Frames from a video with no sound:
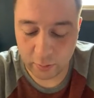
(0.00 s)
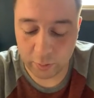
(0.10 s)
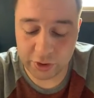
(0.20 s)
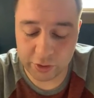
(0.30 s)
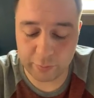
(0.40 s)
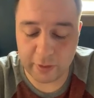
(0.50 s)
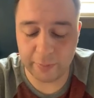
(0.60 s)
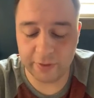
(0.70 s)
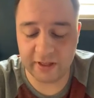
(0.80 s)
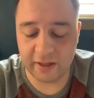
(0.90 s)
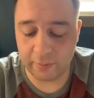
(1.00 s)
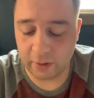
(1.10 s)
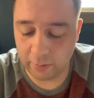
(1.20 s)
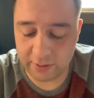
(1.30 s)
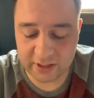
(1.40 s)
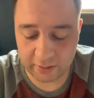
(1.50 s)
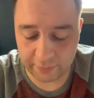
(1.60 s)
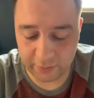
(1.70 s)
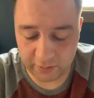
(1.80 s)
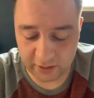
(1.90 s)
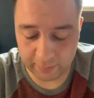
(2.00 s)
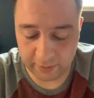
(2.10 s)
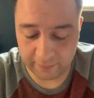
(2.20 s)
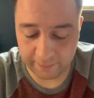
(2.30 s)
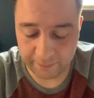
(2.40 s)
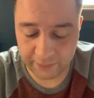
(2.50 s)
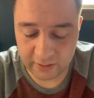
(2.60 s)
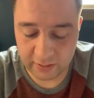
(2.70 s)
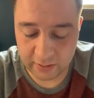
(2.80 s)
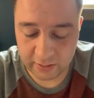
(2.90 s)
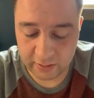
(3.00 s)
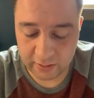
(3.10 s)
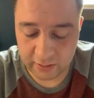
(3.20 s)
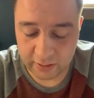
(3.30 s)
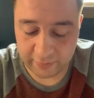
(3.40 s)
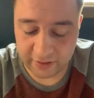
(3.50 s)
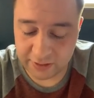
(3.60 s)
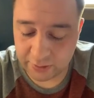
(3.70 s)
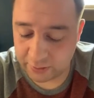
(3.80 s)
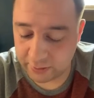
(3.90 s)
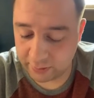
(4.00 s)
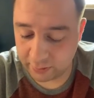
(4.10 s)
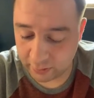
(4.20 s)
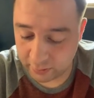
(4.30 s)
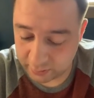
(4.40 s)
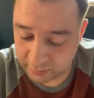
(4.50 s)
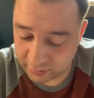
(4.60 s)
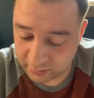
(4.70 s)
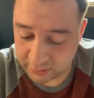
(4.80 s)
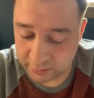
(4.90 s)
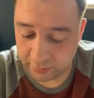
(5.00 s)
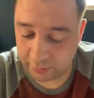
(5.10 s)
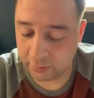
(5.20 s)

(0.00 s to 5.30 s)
Well, just remember that I'm always here if you need me." LeVon turned to the girl so the